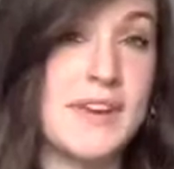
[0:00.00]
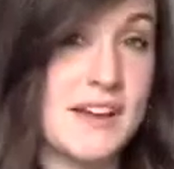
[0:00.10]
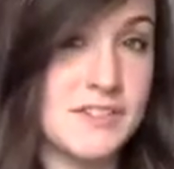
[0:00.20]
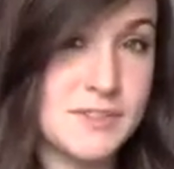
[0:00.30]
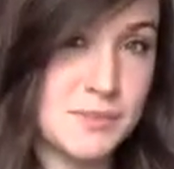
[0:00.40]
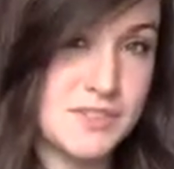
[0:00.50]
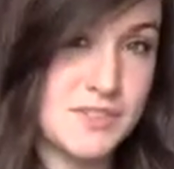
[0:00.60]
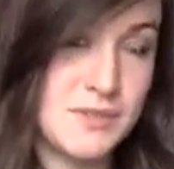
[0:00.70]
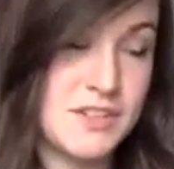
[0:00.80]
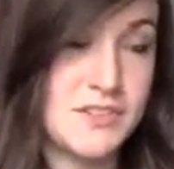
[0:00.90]
else was
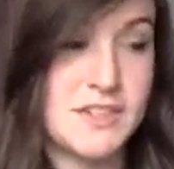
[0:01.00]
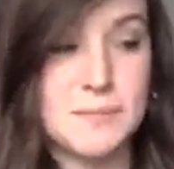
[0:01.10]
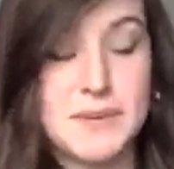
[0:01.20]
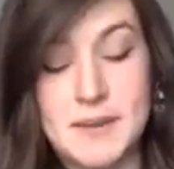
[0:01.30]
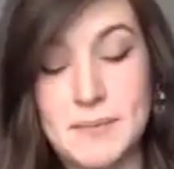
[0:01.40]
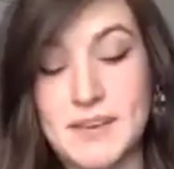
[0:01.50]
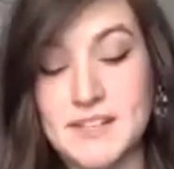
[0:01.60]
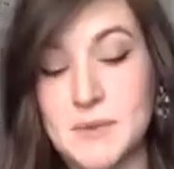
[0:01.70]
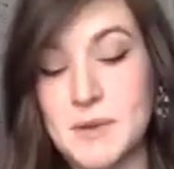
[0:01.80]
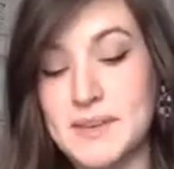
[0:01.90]
doing during the pandemic as well,